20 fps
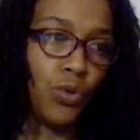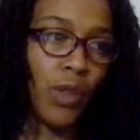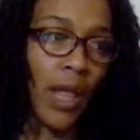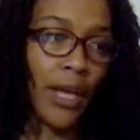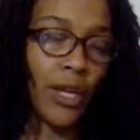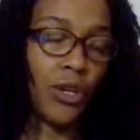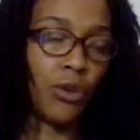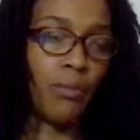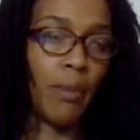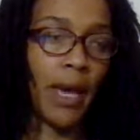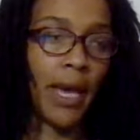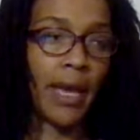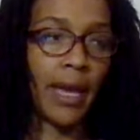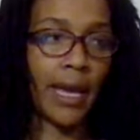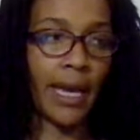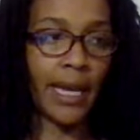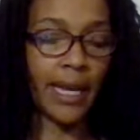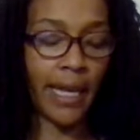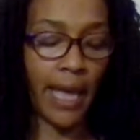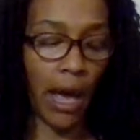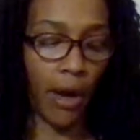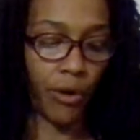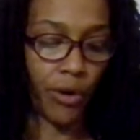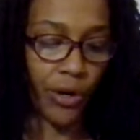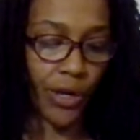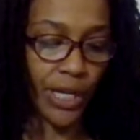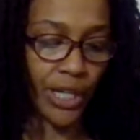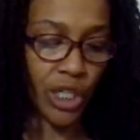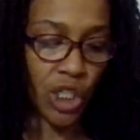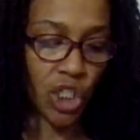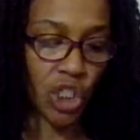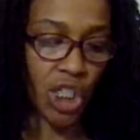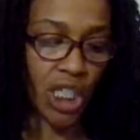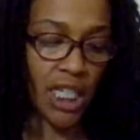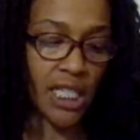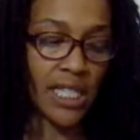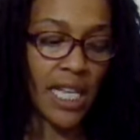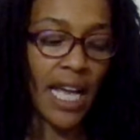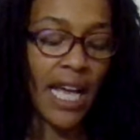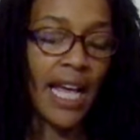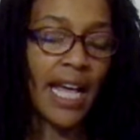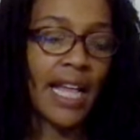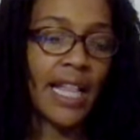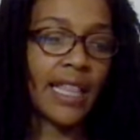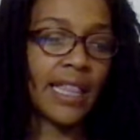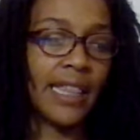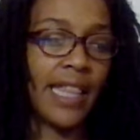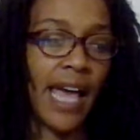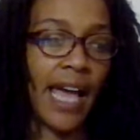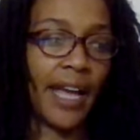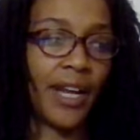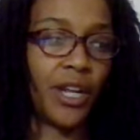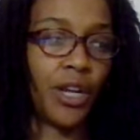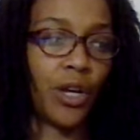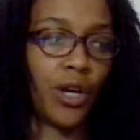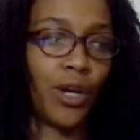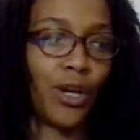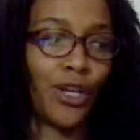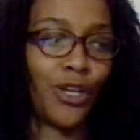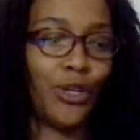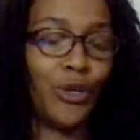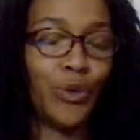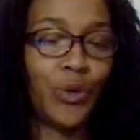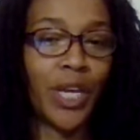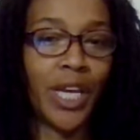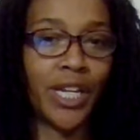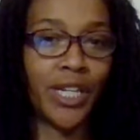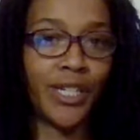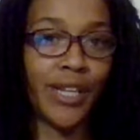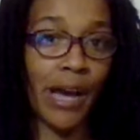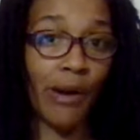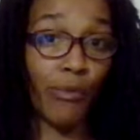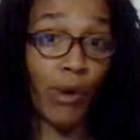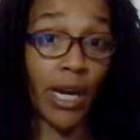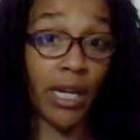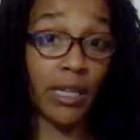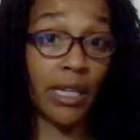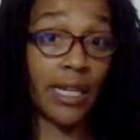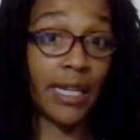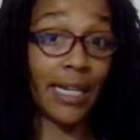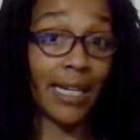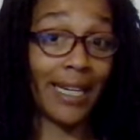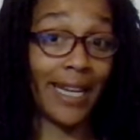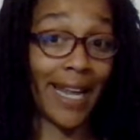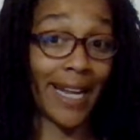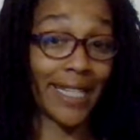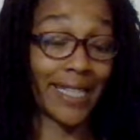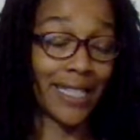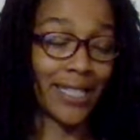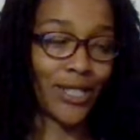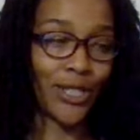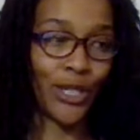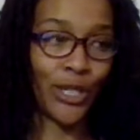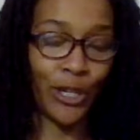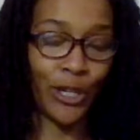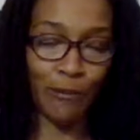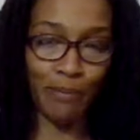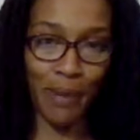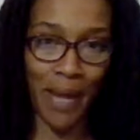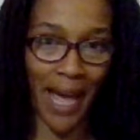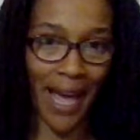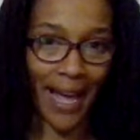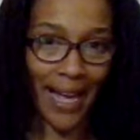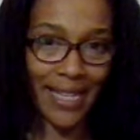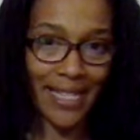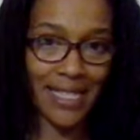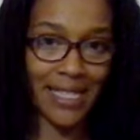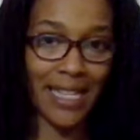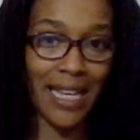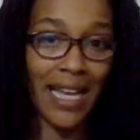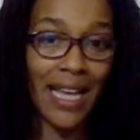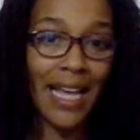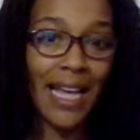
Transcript: like you may encounter energies that you can directly connect to your past.